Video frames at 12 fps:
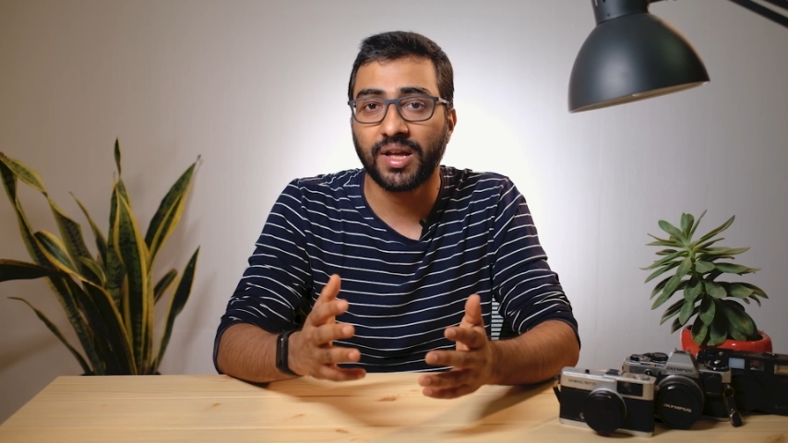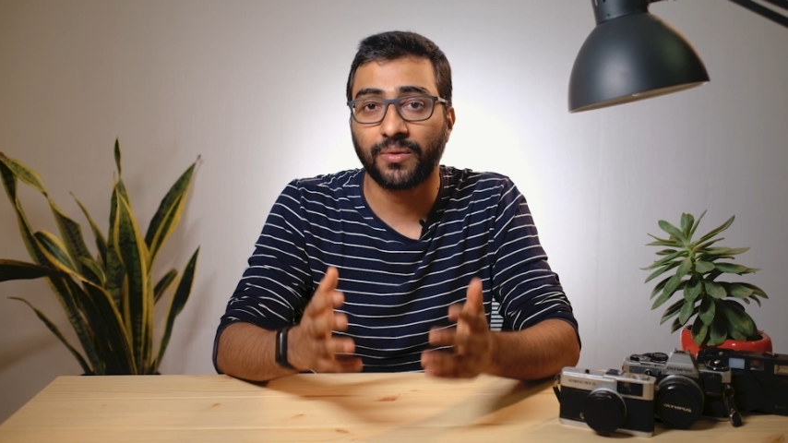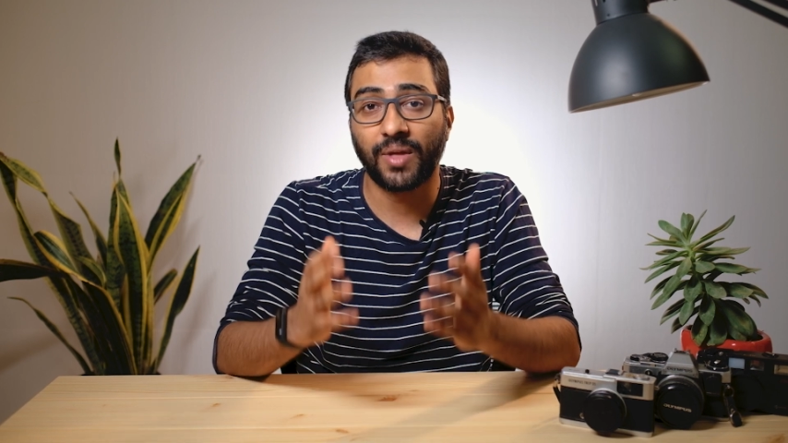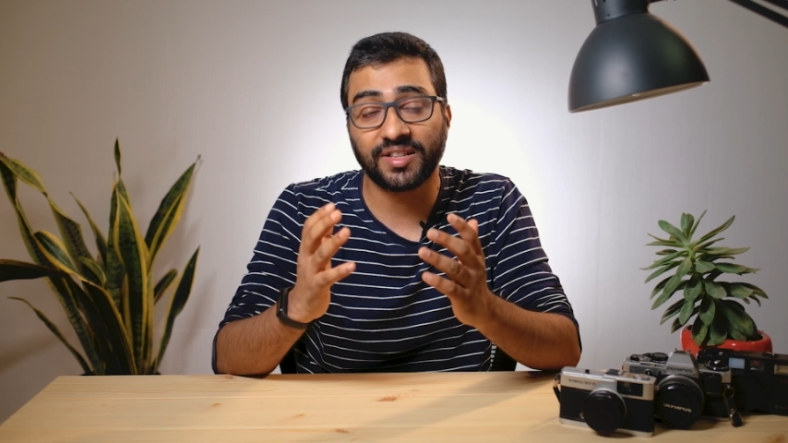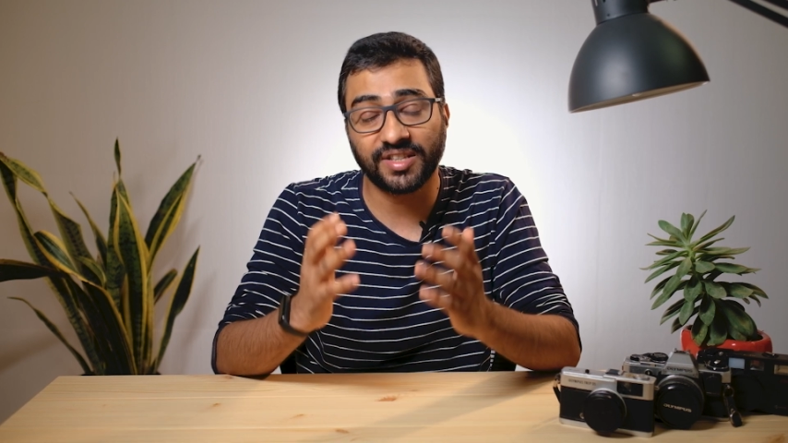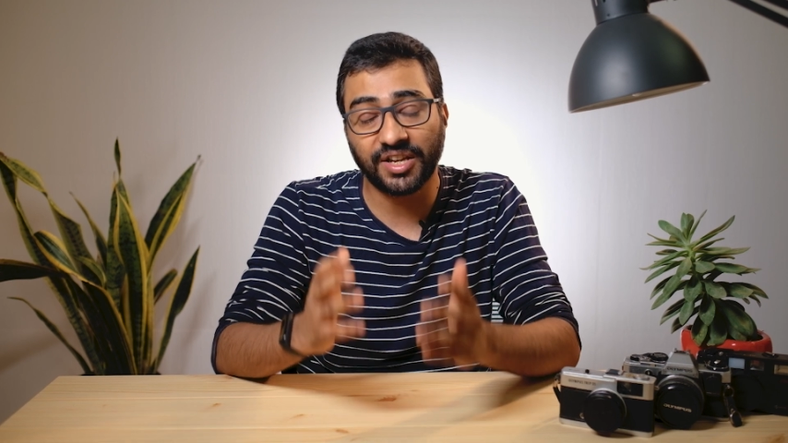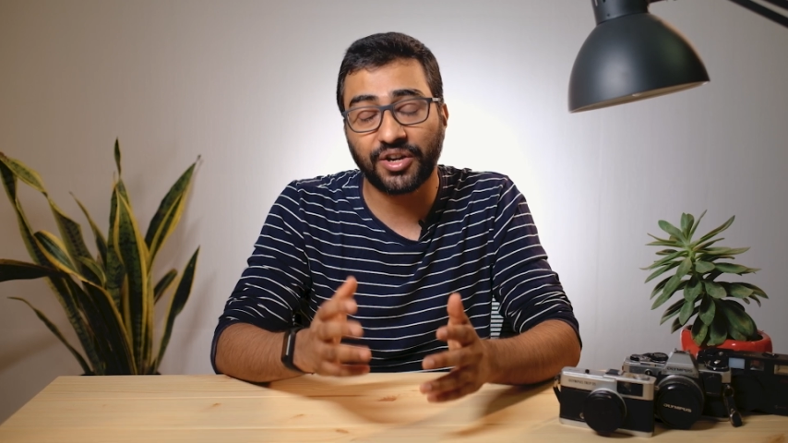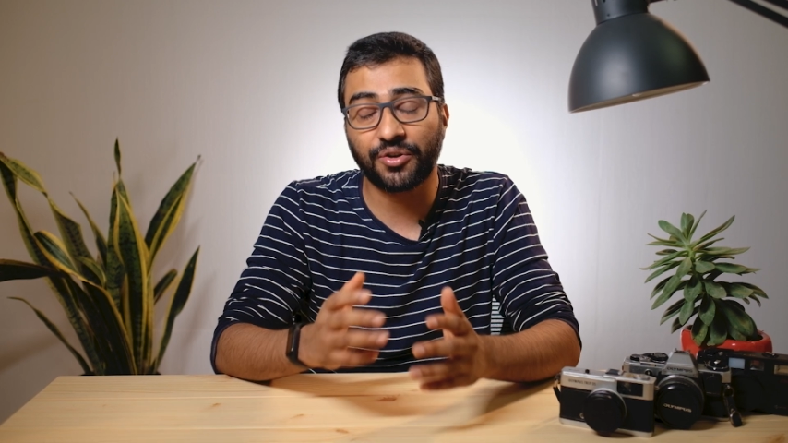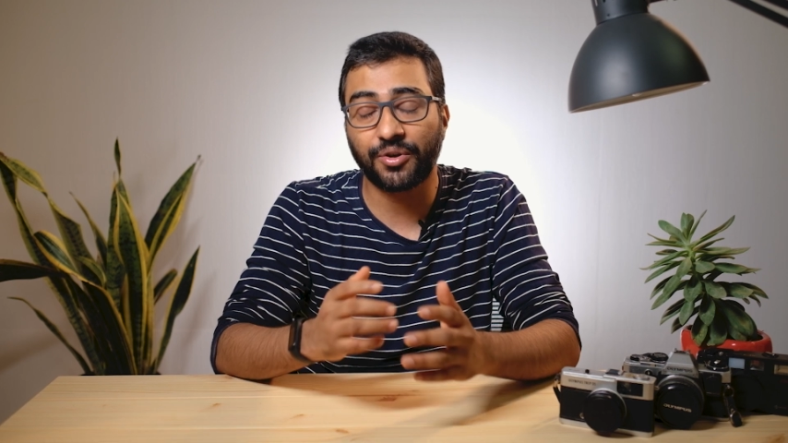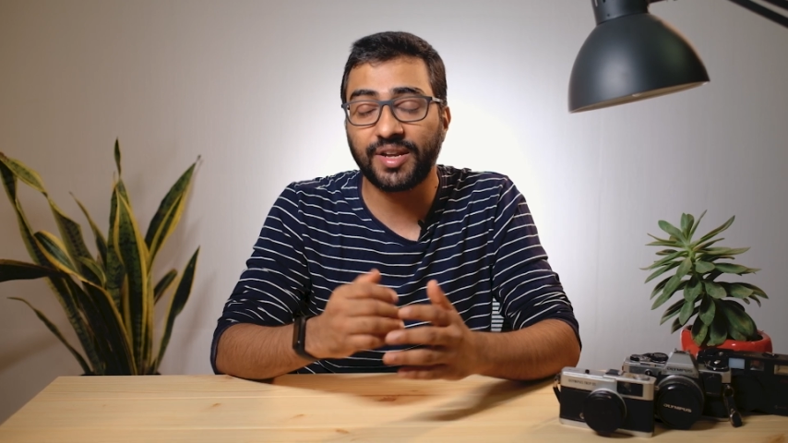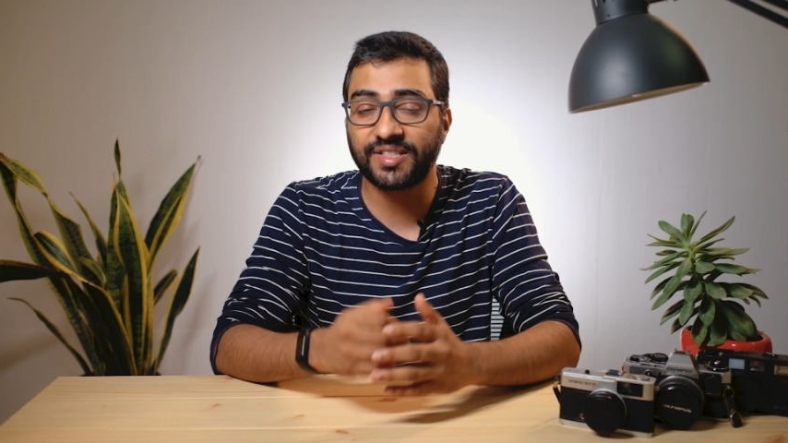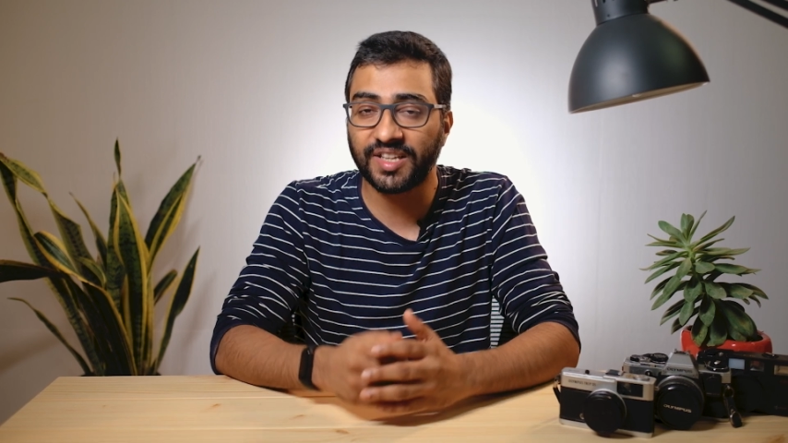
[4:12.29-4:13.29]
that is
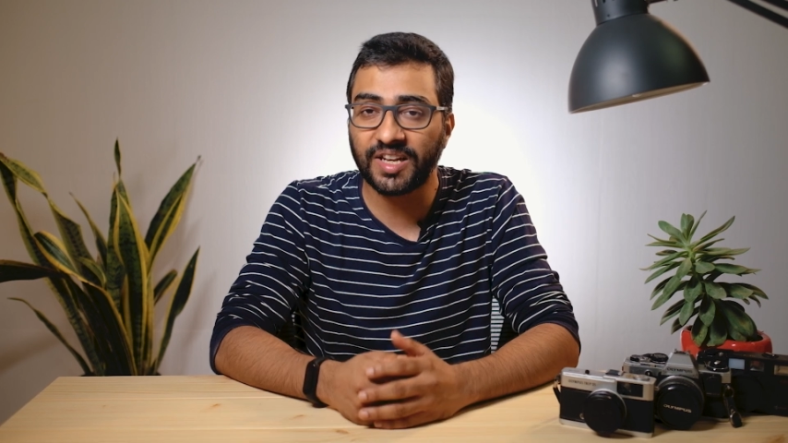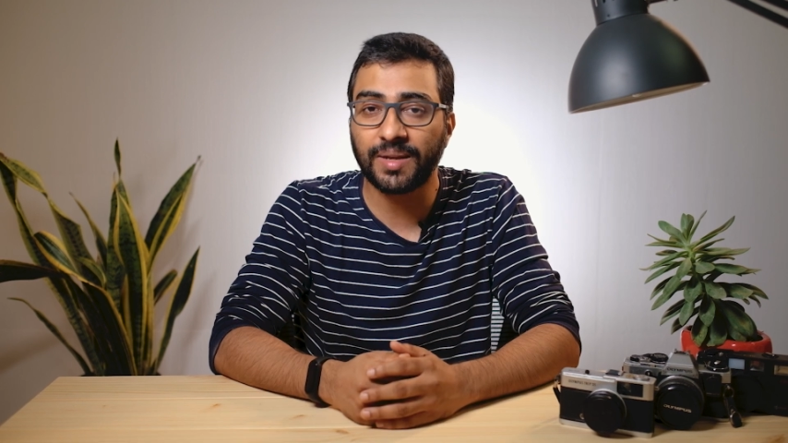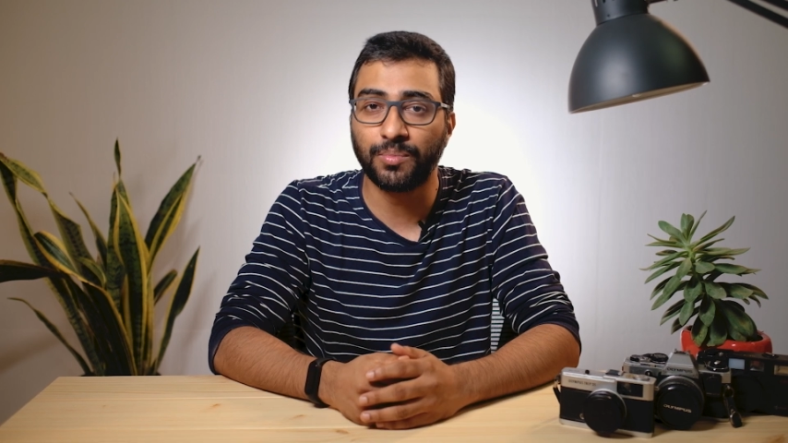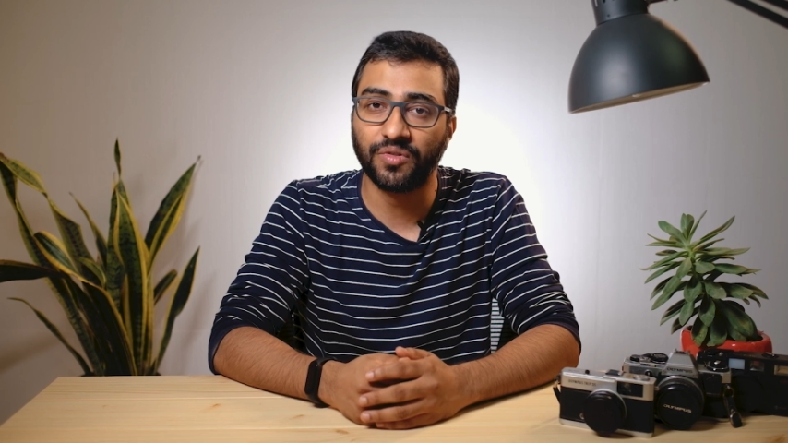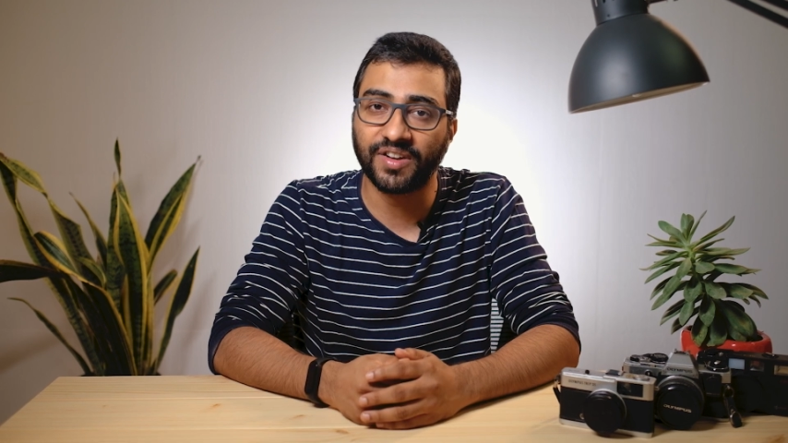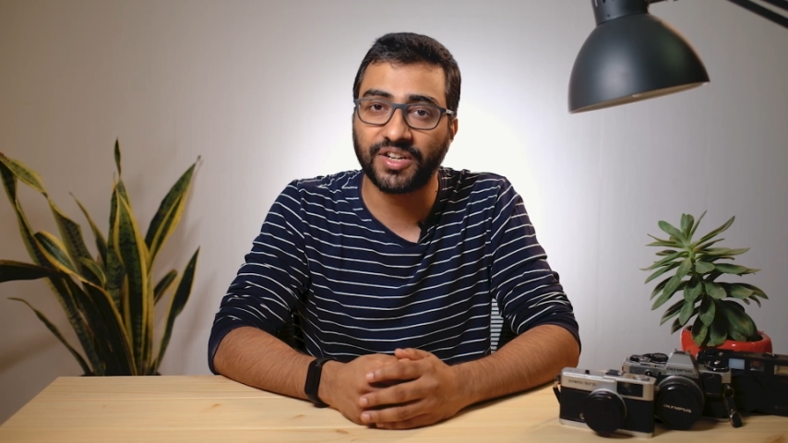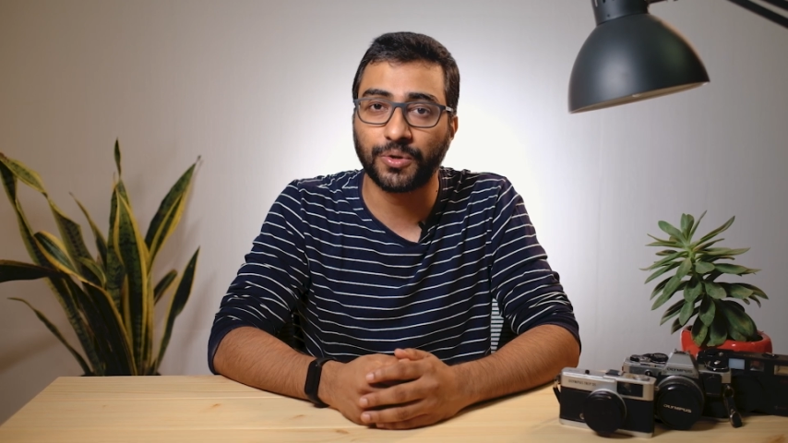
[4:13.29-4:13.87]
increasingly moving